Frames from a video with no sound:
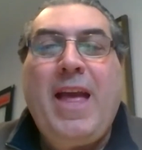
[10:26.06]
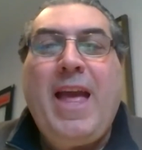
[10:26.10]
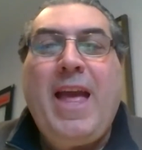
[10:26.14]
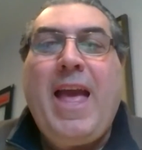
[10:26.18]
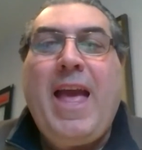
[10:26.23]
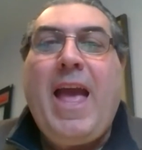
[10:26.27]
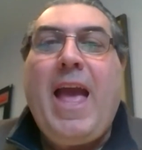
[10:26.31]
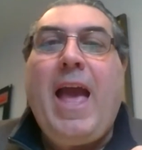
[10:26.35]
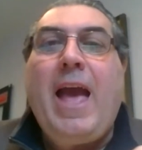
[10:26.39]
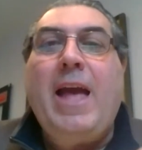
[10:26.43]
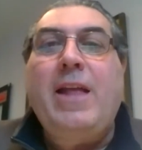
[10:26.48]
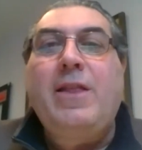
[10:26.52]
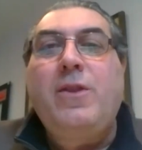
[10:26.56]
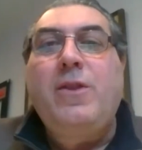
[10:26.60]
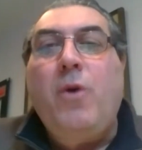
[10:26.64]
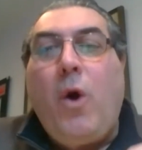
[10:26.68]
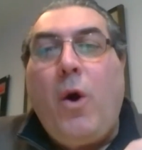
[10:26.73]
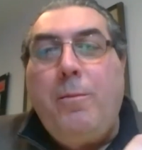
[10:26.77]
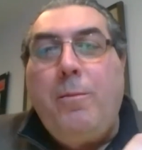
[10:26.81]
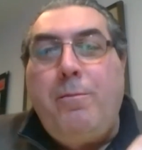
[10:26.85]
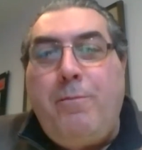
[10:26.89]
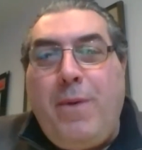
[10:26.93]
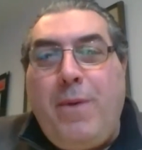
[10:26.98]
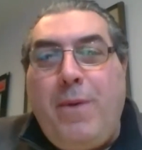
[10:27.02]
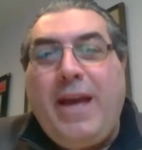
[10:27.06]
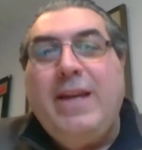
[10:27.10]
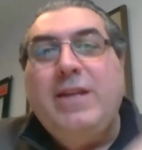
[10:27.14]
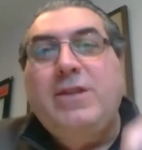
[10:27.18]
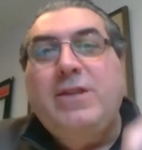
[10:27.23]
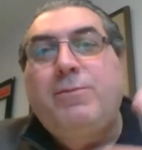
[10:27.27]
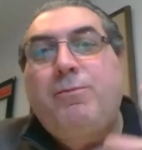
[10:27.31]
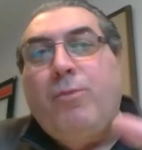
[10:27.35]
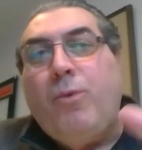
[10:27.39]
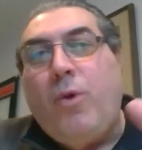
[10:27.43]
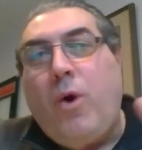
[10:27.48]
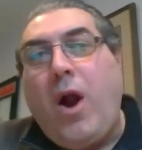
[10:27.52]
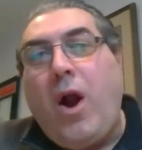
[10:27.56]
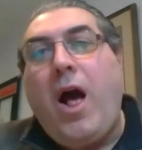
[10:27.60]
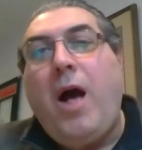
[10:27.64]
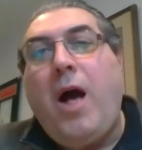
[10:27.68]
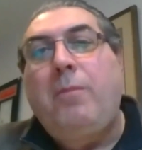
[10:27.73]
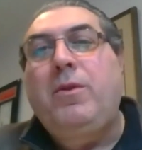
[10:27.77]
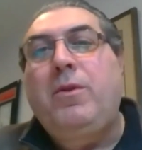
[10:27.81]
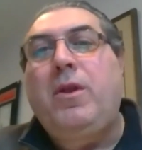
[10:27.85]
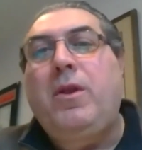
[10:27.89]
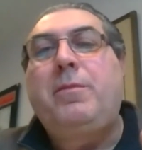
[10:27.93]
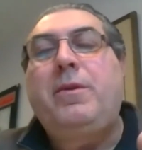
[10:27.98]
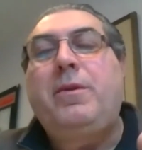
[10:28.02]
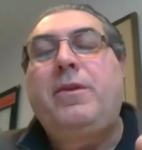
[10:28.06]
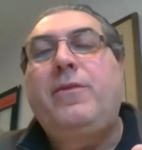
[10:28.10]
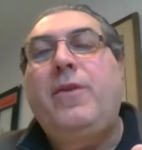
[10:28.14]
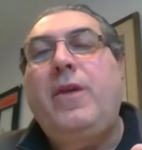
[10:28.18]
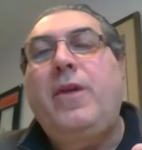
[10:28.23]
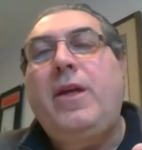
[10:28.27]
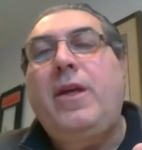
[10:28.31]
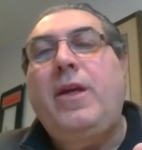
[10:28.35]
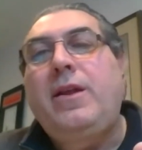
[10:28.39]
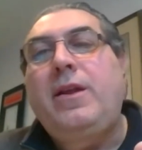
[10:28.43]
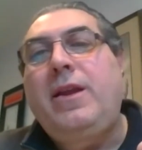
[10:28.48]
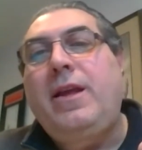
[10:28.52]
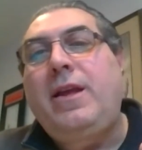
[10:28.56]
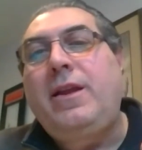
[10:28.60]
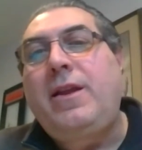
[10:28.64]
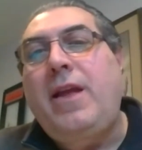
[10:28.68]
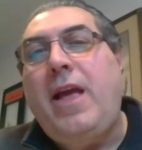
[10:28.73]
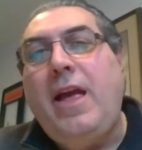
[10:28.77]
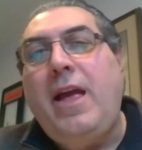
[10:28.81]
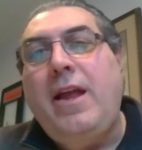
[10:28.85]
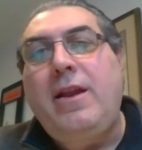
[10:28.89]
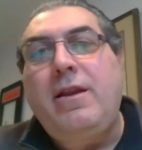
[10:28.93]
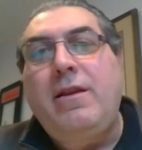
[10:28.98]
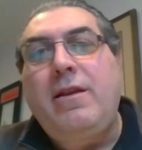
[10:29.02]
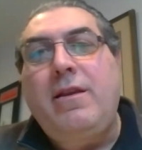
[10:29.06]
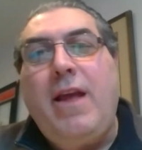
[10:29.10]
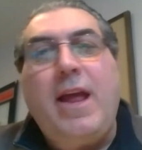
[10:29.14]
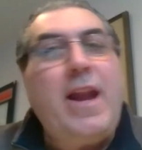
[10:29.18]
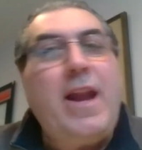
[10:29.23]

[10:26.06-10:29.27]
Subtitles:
And the biggest problem in